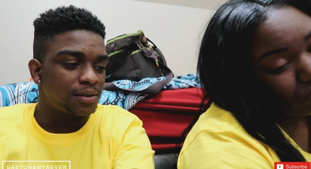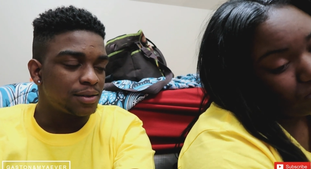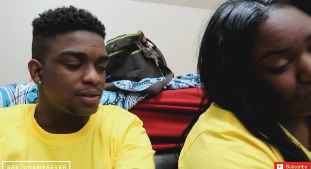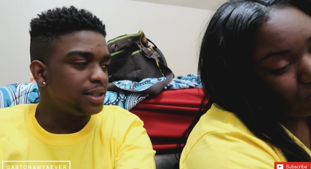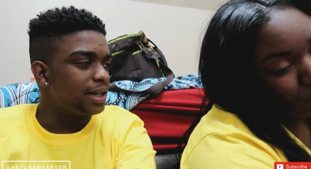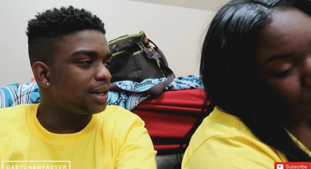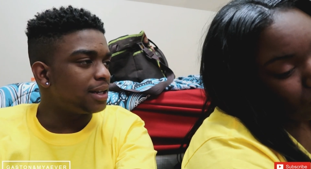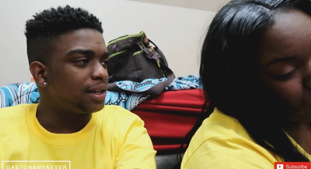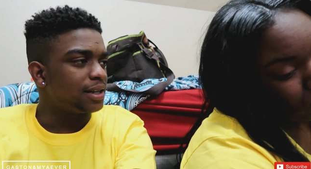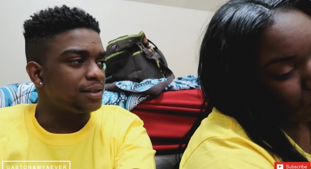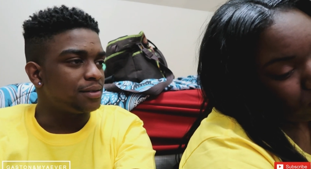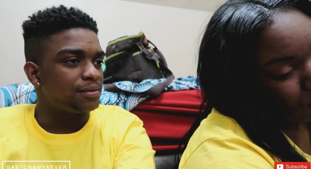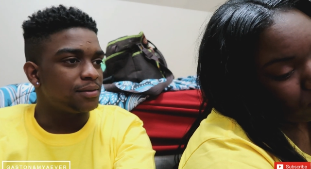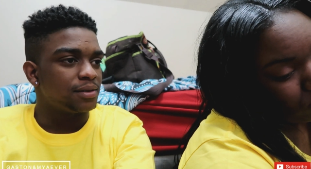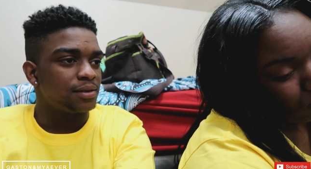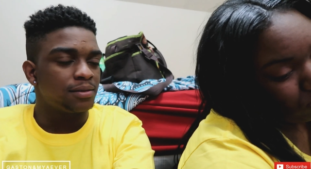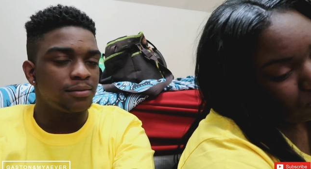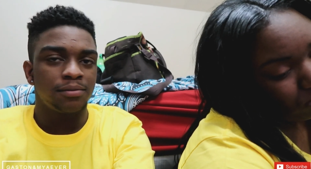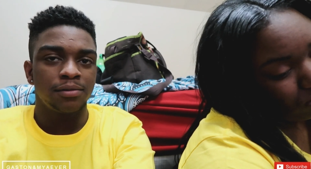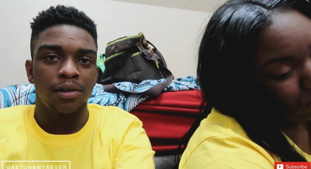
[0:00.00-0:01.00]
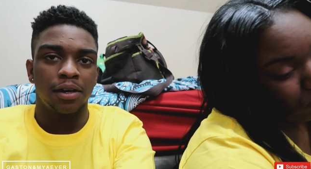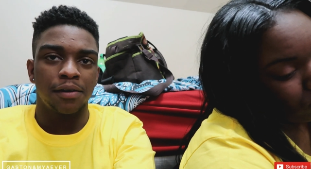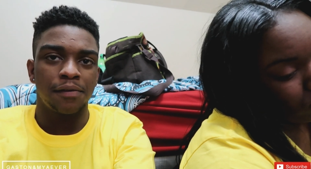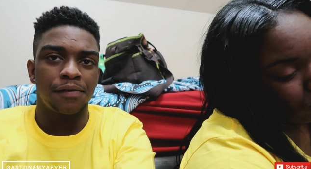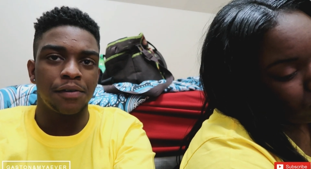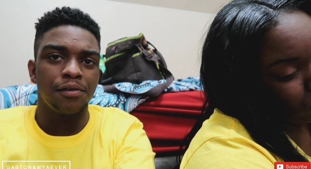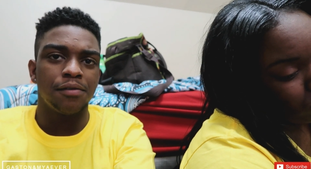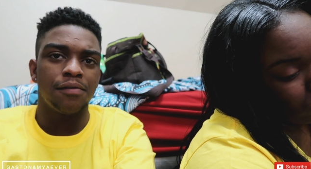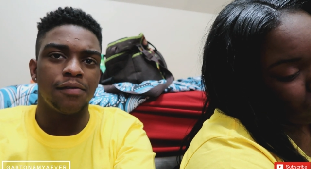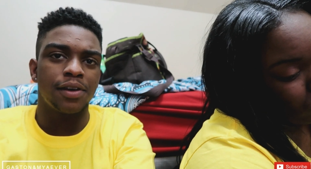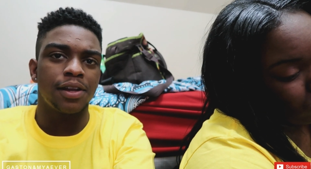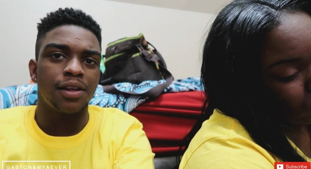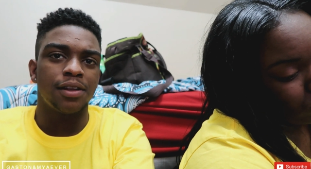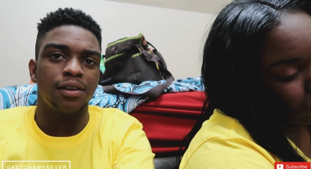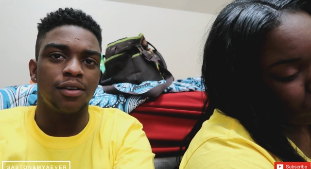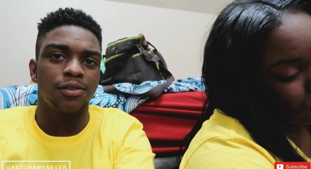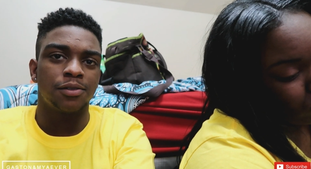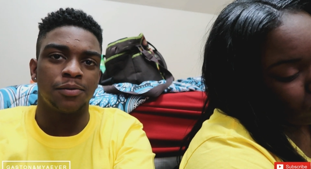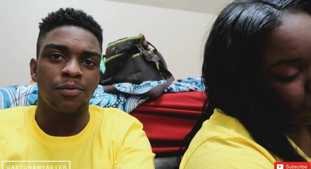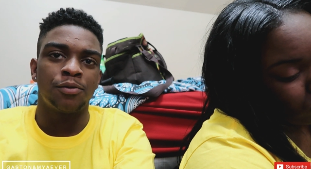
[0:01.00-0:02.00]
Speaker 1: we got like a few
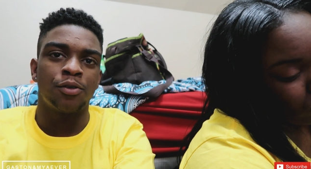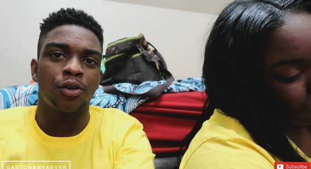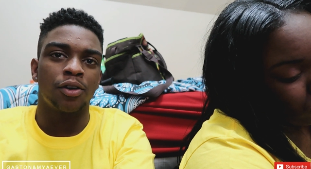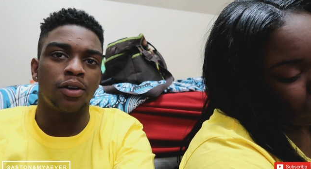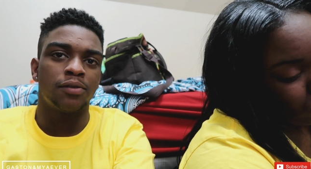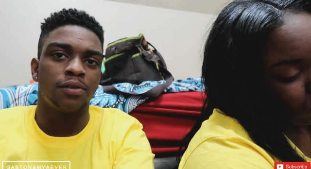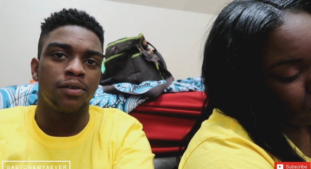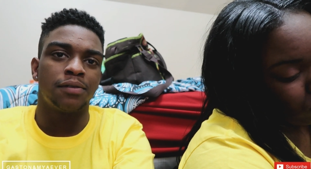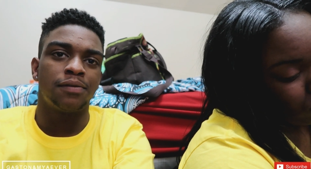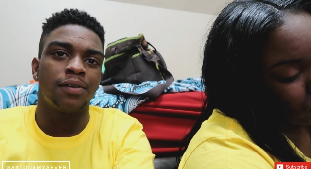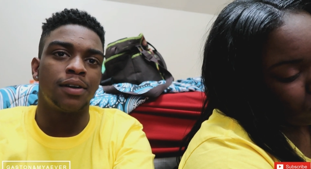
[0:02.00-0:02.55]
videos recorded off our